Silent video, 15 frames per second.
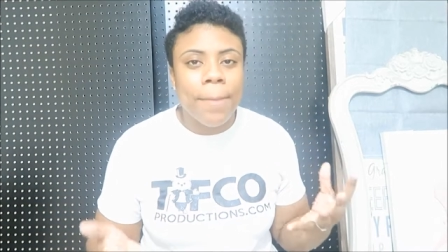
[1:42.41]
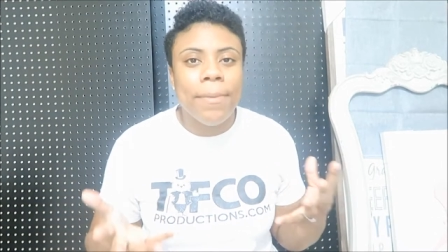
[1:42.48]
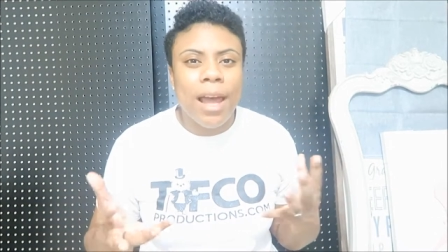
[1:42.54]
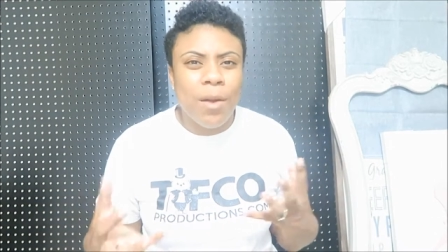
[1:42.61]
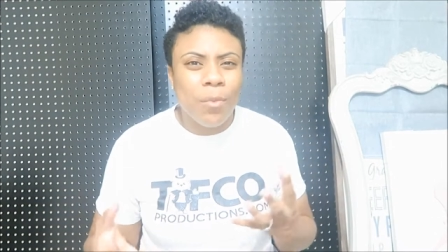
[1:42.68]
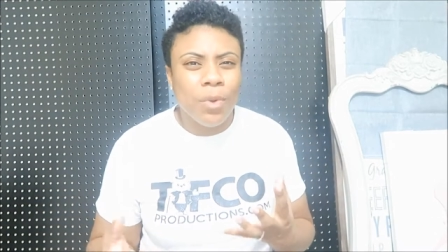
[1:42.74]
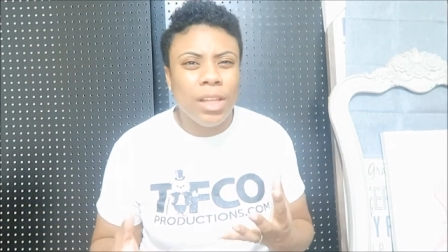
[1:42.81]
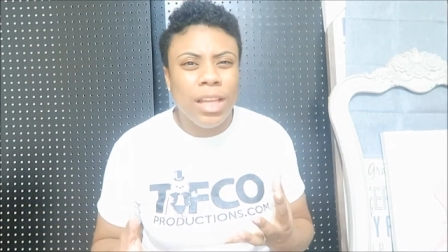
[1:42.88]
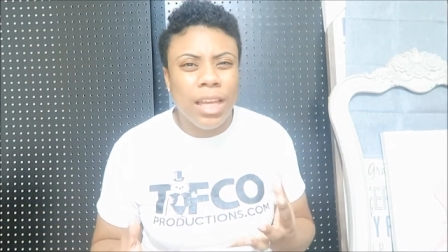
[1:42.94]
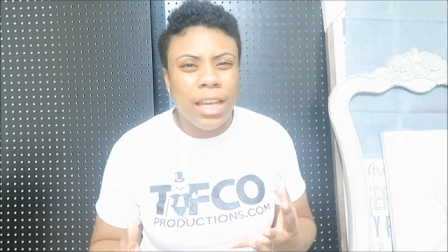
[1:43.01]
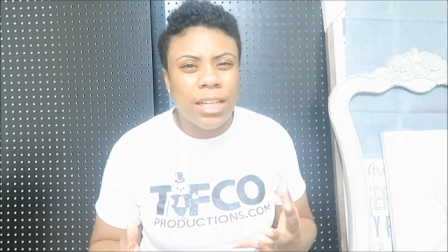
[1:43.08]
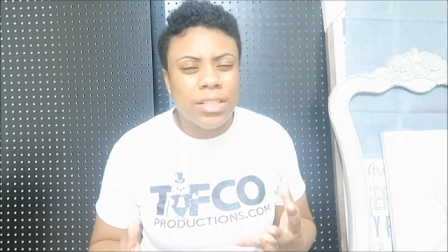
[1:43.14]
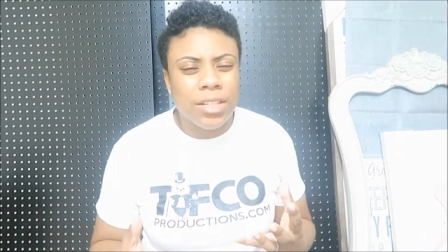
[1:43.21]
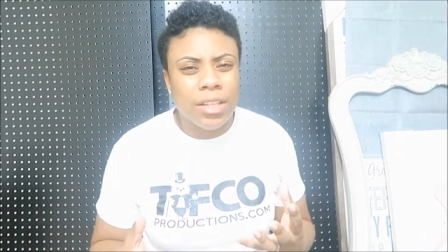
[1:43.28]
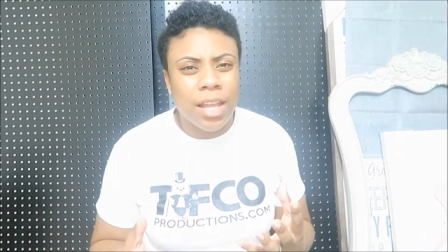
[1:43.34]
I'm not
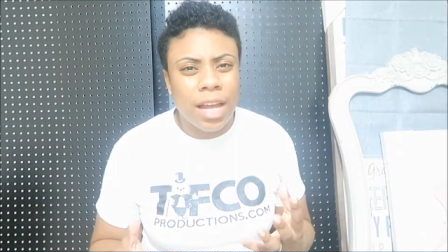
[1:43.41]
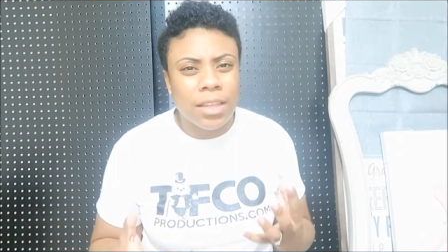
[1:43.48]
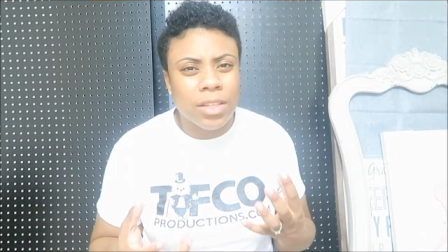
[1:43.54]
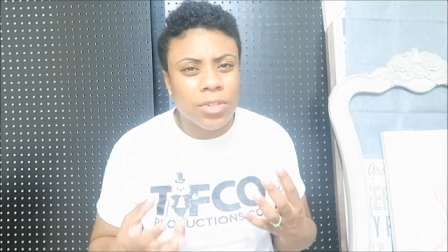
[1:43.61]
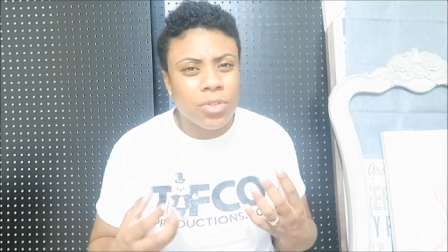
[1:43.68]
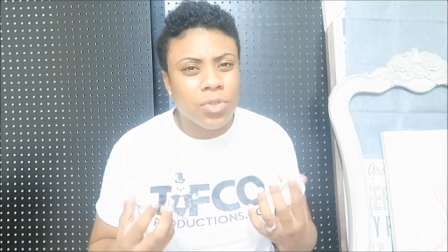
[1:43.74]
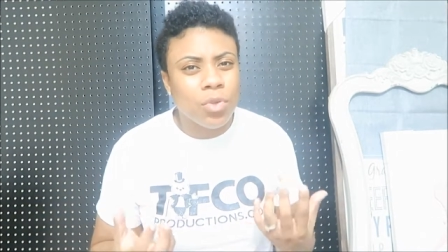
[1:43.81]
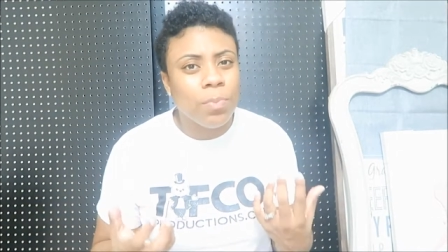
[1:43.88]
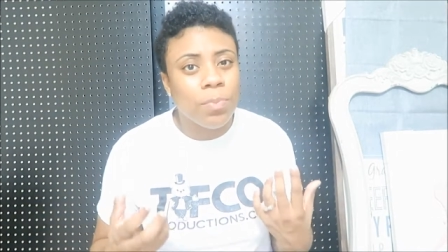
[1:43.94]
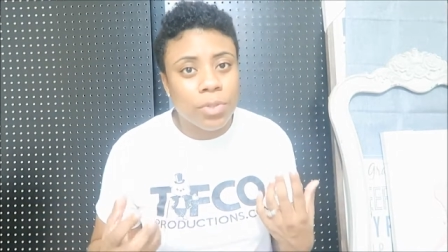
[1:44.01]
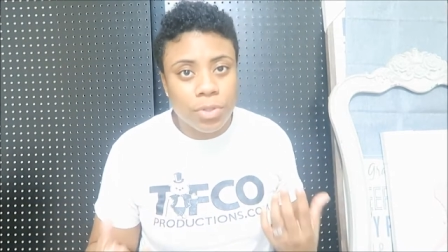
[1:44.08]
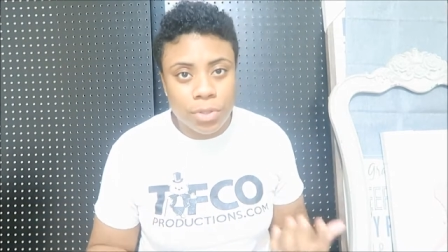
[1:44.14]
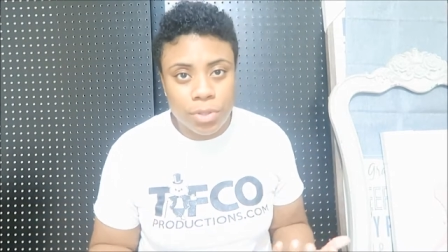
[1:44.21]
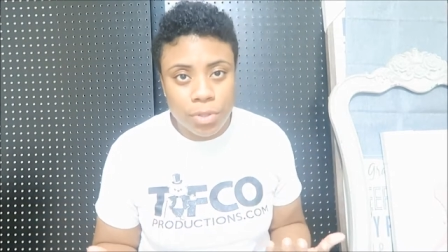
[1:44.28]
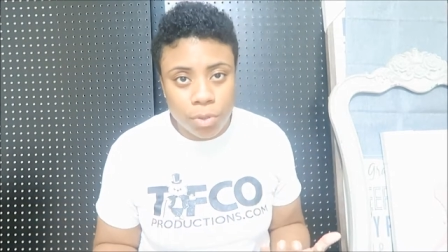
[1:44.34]
really into like the super,
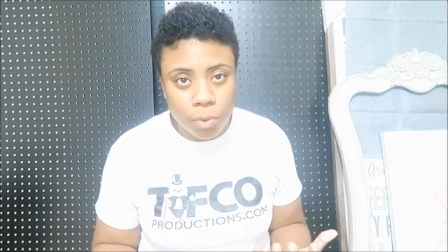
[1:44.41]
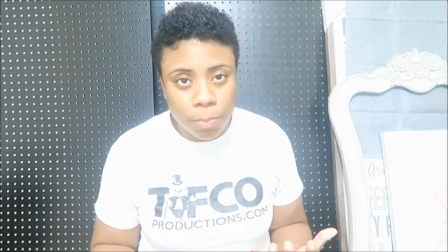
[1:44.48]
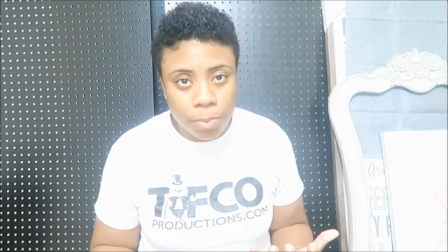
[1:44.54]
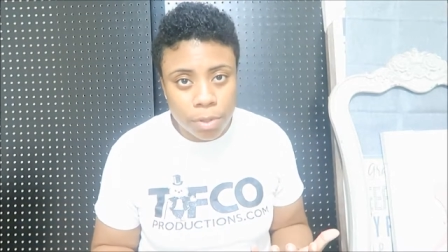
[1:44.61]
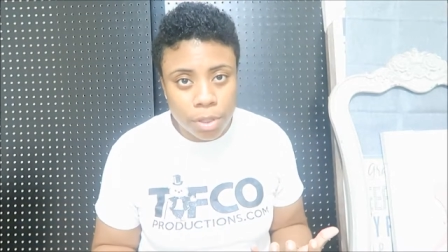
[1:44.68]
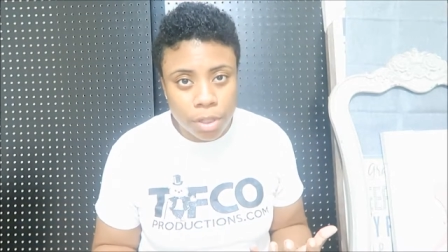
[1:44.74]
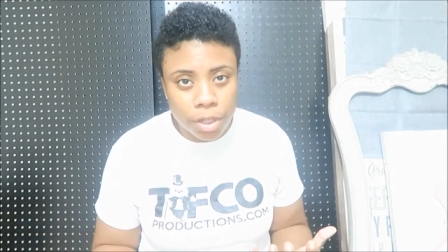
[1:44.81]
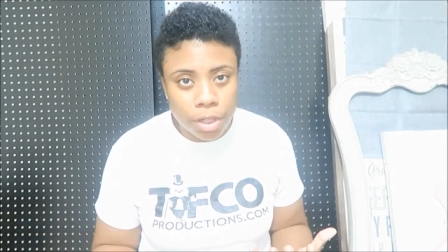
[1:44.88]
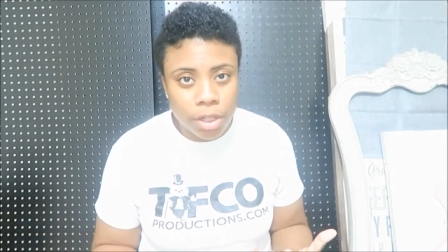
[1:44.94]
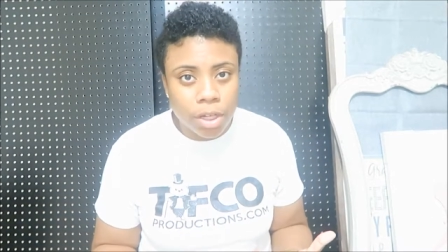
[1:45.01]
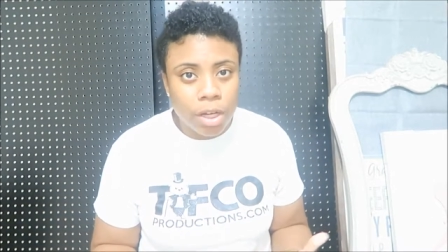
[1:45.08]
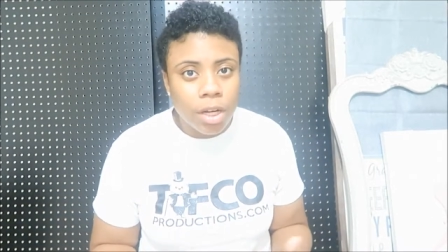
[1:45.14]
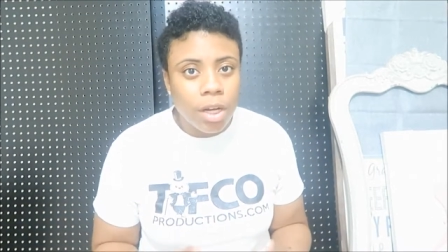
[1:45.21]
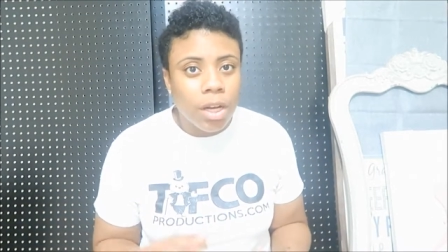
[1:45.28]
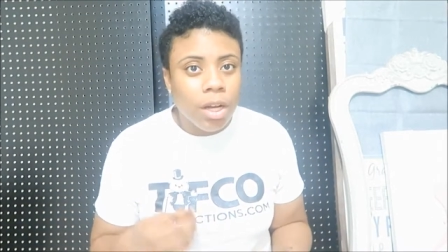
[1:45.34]
super,
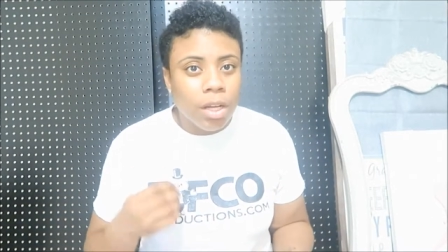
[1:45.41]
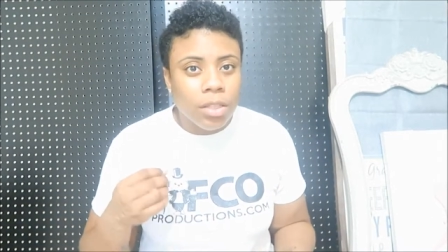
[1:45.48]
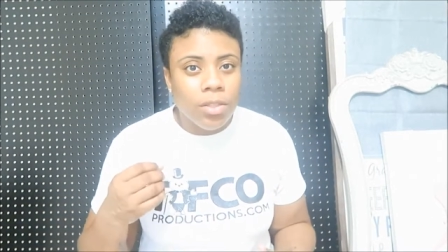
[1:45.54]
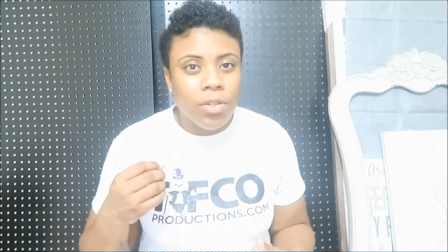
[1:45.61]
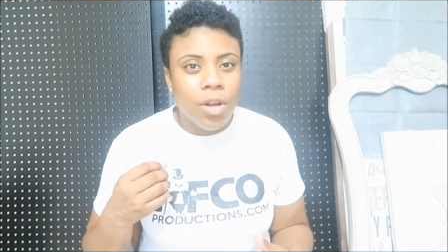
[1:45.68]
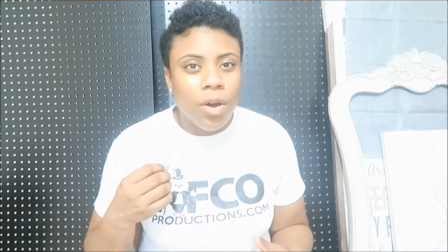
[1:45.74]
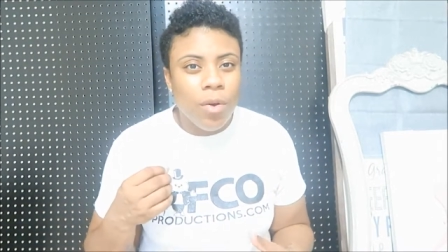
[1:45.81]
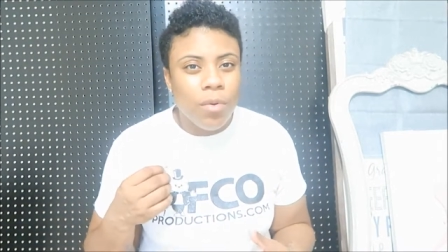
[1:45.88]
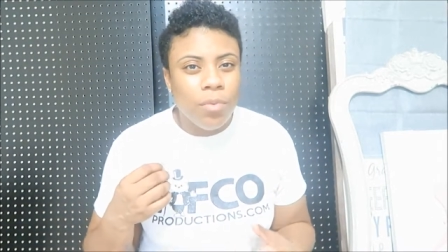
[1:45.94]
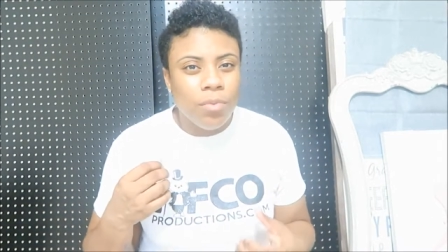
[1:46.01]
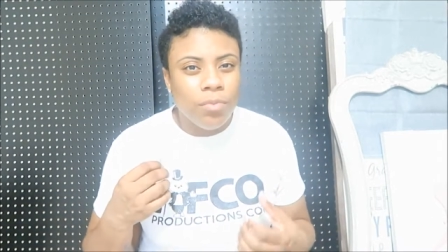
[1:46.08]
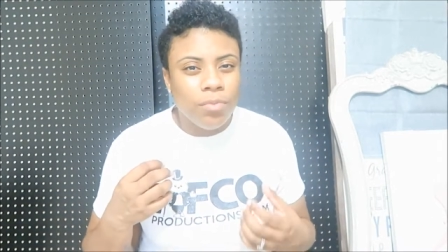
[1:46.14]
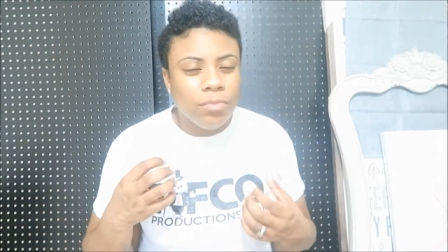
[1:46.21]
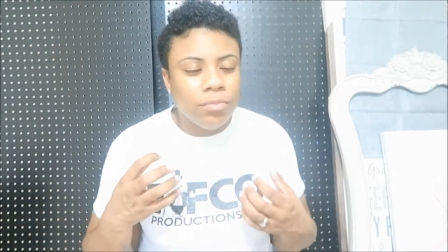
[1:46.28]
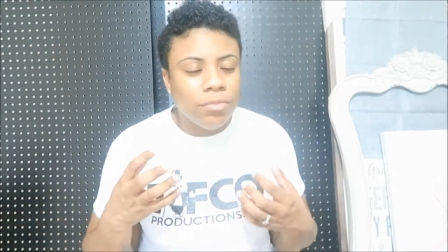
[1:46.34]
you know,